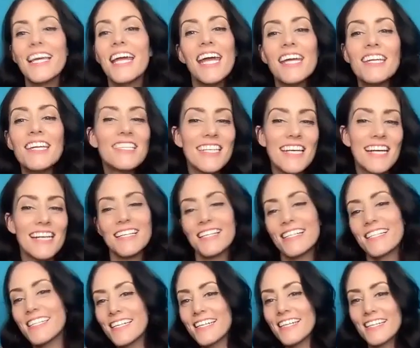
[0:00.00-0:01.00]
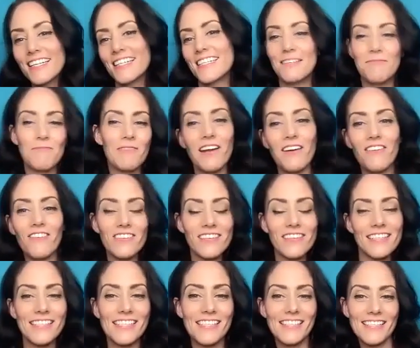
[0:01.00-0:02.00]
just itching to to be able
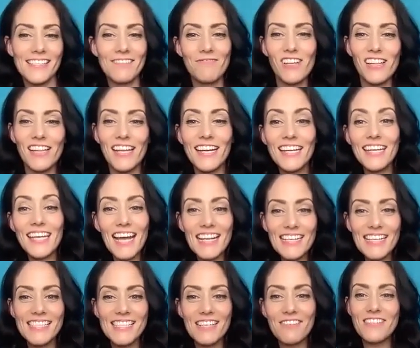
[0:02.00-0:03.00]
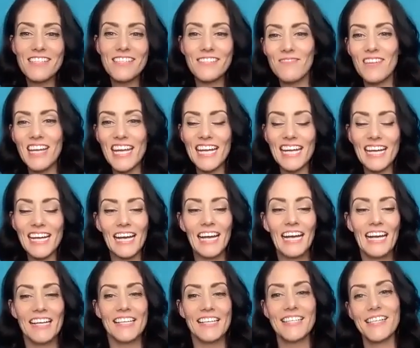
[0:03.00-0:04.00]
to be like, yes, it was me.
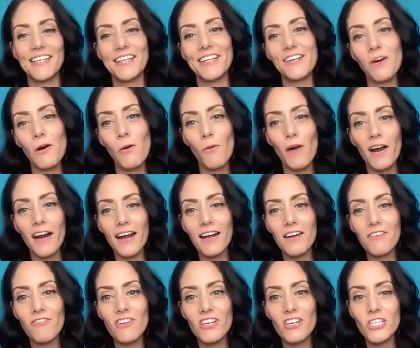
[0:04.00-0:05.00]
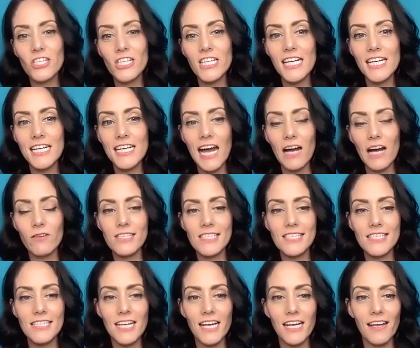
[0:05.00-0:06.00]
So when I officially
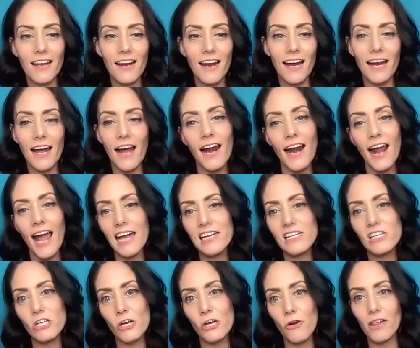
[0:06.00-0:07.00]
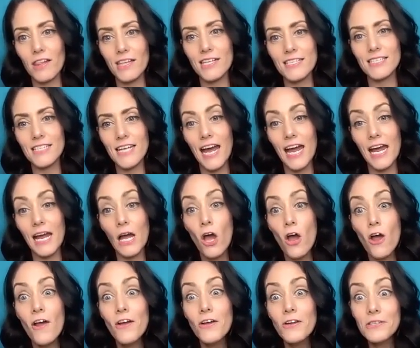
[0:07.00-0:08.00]
announced it, I kind of had to jokingly say,
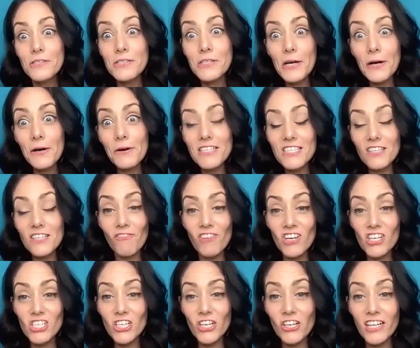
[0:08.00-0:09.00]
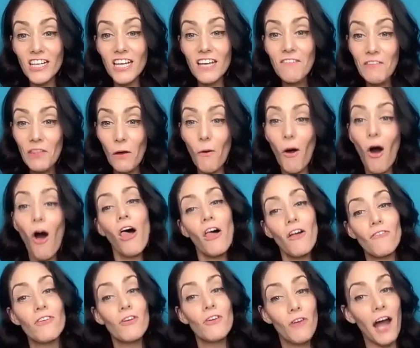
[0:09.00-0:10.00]
so it's official, even though all
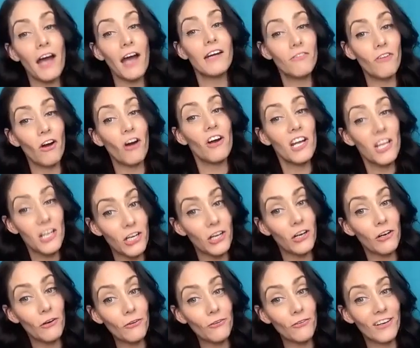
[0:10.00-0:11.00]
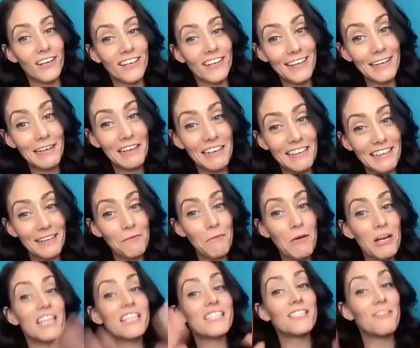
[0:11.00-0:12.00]
of you kind of already knew.
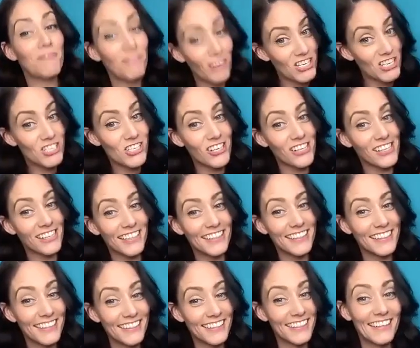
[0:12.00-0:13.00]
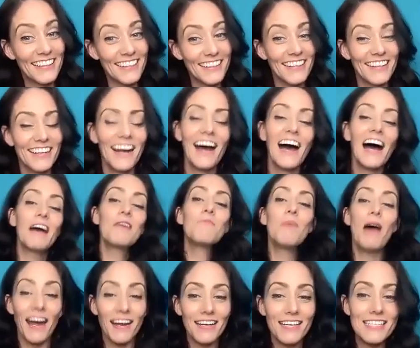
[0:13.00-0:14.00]
It's official, I'm
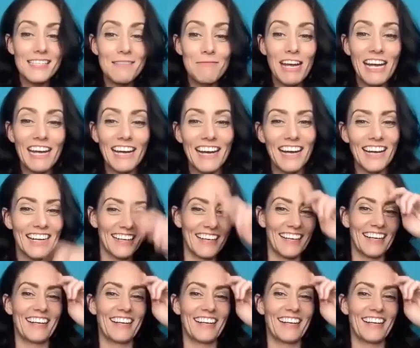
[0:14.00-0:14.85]
back as Mia.